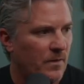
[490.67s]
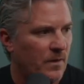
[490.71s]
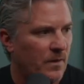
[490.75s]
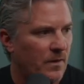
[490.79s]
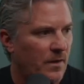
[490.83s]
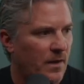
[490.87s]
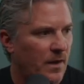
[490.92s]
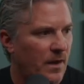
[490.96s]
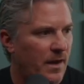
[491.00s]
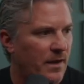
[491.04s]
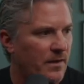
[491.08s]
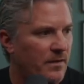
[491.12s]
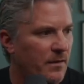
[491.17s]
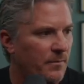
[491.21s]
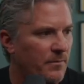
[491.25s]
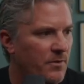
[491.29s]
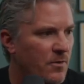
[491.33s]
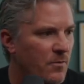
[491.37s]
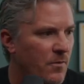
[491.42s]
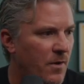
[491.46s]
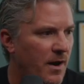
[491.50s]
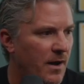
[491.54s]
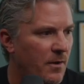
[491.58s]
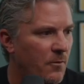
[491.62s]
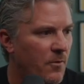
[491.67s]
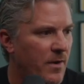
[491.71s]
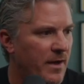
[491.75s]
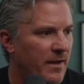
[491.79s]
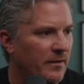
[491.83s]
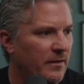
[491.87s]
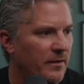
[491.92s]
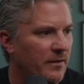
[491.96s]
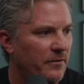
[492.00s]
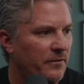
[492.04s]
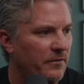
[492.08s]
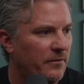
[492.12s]
IWI
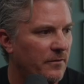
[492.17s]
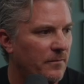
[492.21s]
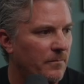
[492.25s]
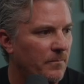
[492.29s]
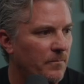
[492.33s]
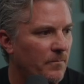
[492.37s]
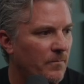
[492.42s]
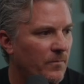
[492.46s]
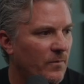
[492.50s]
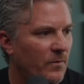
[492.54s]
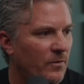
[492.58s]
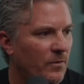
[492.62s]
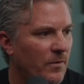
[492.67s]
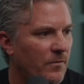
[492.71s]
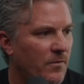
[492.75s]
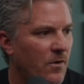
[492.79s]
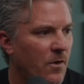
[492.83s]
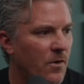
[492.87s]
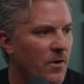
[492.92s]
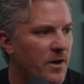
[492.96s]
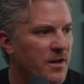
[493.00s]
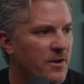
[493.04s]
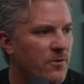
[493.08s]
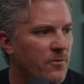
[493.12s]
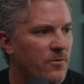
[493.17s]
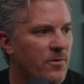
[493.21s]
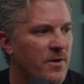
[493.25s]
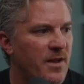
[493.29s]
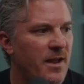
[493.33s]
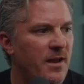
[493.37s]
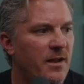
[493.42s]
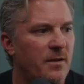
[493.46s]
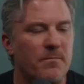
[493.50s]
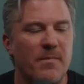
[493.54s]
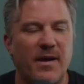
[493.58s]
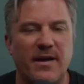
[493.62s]
waitlist. So I've already
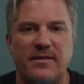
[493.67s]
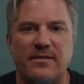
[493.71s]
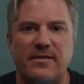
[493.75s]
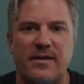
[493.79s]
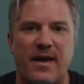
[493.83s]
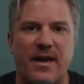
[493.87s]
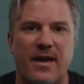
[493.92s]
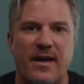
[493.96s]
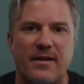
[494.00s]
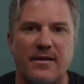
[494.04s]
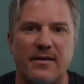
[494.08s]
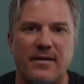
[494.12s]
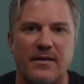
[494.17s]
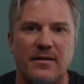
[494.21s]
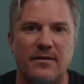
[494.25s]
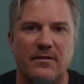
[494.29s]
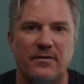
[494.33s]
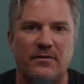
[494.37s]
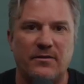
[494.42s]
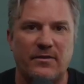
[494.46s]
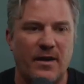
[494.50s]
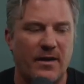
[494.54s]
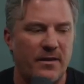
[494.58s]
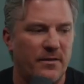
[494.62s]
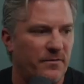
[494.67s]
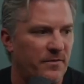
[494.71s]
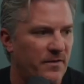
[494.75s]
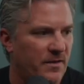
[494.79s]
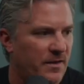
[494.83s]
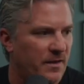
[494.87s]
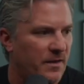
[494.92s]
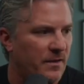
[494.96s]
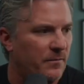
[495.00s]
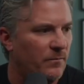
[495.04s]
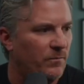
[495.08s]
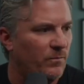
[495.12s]
created my tag inside of
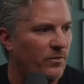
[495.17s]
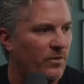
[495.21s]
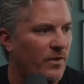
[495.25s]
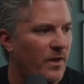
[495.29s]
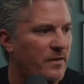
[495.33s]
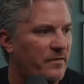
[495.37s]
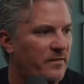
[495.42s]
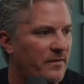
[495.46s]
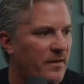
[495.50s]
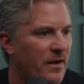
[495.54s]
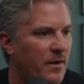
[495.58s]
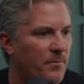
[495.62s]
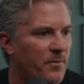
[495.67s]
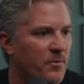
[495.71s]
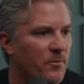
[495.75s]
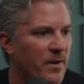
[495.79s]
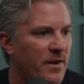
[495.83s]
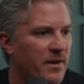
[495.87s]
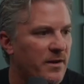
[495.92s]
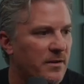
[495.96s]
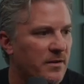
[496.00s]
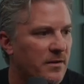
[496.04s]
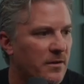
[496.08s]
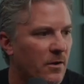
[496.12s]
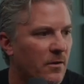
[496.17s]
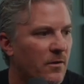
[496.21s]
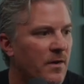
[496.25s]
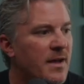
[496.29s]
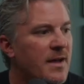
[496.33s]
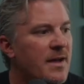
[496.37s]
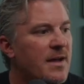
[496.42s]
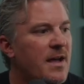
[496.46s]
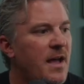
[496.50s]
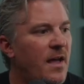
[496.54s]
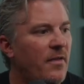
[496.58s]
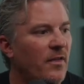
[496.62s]
Kit. So that's set up and ready to go.
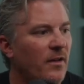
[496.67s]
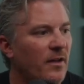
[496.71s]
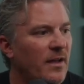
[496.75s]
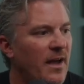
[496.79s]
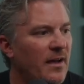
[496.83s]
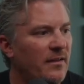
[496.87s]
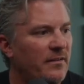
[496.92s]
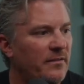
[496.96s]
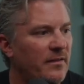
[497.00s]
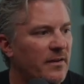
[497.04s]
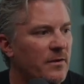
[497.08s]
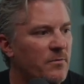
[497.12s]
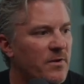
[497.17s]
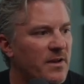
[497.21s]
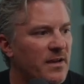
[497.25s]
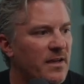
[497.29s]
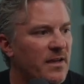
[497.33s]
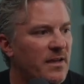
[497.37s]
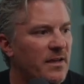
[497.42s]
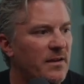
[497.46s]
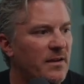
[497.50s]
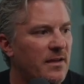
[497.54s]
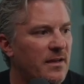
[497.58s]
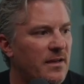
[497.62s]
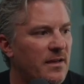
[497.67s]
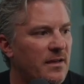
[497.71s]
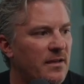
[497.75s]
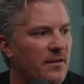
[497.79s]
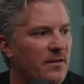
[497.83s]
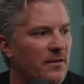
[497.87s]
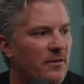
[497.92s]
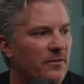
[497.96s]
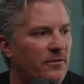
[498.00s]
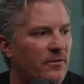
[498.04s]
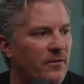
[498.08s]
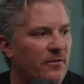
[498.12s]
And the last thing we need
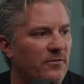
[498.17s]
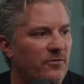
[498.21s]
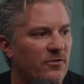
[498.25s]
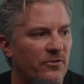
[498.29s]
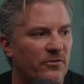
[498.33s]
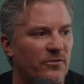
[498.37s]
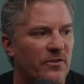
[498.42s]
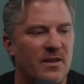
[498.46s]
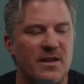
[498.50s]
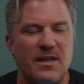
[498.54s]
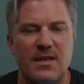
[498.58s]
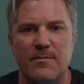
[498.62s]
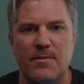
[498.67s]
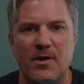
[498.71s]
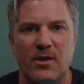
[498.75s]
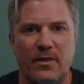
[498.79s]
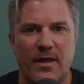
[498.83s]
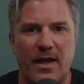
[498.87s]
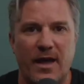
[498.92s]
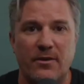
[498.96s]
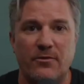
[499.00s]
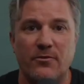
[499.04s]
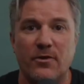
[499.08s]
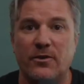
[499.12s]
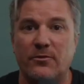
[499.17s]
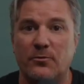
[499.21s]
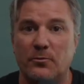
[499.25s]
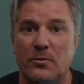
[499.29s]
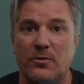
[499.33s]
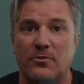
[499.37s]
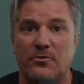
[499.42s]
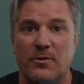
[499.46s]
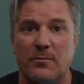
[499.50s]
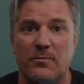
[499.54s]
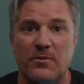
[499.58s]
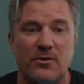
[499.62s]
is just an email address,
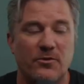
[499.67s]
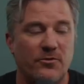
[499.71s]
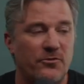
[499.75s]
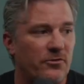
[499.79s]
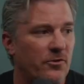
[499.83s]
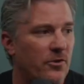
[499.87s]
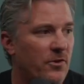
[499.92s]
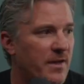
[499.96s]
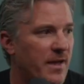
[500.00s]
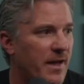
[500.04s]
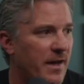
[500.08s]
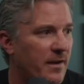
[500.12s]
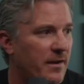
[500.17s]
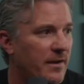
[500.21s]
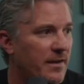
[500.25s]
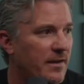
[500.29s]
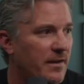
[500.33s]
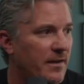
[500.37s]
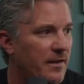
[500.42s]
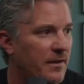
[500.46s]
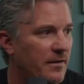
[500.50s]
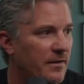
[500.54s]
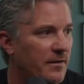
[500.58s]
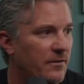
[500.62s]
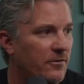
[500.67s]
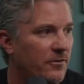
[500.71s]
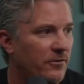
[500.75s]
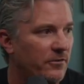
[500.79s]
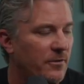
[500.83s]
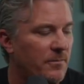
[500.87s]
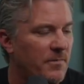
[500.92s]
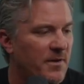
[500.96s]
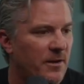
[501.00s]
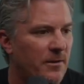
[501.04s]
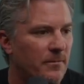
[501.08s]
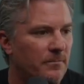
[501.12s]
which I'm going to show you how to get in just
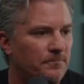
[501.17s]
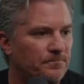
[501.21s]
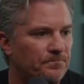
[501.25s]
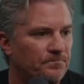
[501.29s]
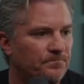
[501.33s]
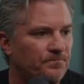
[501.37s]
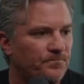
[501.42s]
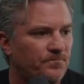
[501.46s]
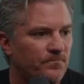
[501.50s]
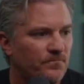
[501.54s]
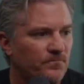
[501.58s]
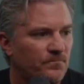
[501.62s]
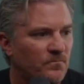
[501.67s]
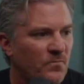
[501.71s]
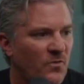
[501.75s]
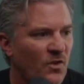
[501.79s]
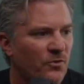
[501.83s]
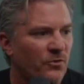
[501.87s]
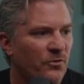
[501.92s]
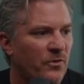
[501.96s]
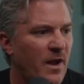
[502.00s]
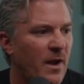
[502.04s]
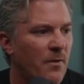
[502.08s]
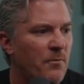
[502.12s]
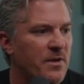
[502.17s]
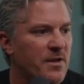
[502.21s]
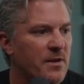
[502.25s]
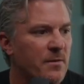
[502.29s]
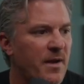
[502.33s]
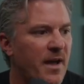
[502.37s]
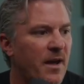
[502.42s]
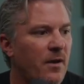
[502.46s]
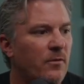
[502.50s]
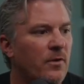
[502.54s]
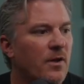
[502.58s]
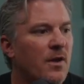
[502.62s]
a minute. So now we come
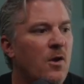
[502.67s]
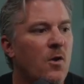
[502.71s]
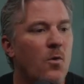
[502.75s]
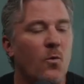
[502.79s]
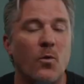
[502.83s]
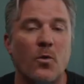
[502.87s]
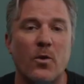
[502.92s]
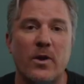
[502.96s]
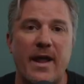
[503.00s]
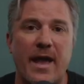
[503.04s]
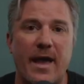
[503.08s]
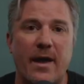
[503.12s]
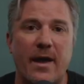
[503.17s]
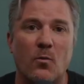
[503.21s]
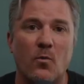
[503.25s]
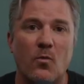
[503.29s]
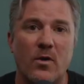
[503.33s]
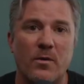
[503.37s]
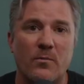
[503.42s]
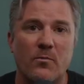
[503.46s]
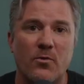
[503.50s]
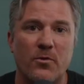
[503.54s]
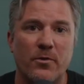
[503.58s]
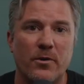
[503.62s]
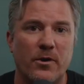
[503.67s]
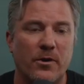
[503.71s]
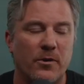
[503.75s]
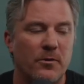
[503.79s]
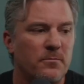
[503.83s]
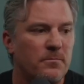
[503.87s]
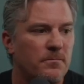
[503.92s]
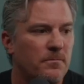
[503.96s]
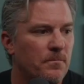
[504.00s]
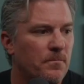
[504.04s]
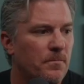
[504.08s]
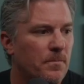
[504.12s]
out, we're going to add one more
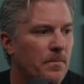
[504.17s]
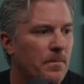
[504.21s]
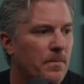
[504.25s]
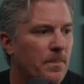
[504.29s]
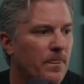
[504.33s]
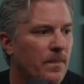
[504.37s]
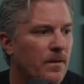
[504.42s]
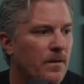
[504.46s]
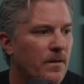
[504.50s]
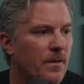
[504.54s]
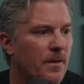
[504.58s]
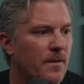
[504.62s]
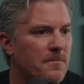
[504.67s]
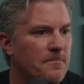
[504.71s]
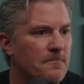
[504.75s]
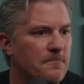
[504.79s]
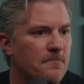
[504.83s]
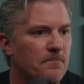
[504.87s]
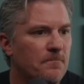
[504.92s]
node. Okay.